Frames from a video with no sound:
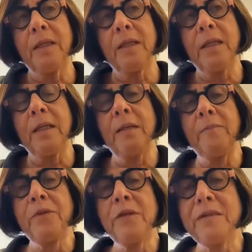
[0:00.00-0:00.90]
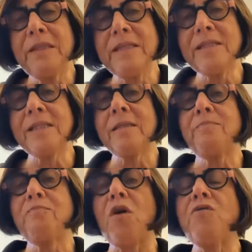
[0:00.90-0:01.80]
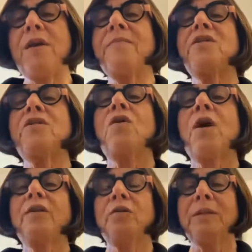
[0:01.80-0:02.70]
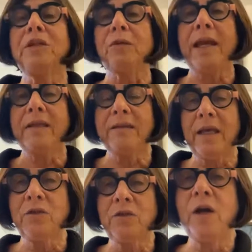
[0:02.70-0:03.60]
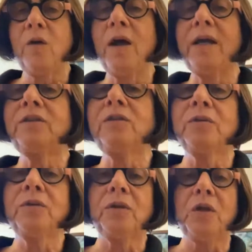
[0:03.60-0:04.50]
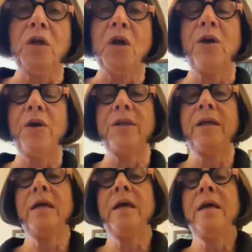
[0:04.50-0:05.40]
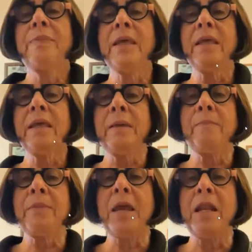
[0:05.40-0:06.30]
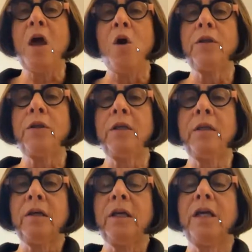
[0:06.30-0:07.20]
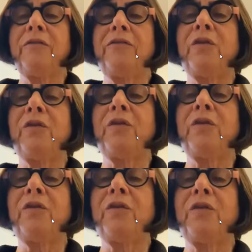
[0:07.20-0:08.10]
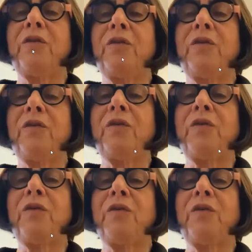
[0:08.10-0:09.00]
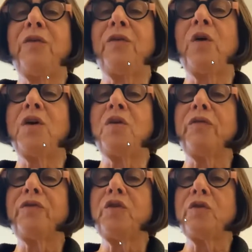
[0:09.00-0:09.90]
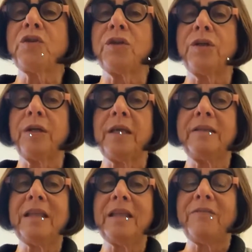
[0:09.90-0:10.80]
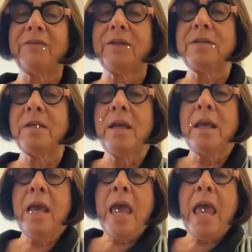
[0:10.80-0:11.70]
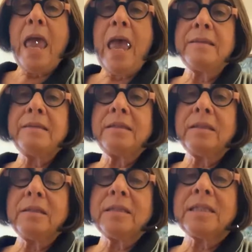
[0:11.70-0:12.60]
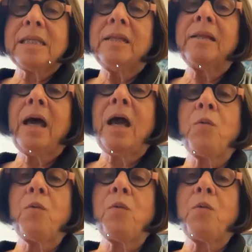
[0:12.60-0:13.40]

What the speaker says: this program is going to be great, that you are going to learn a lot for your future endeavors. And still,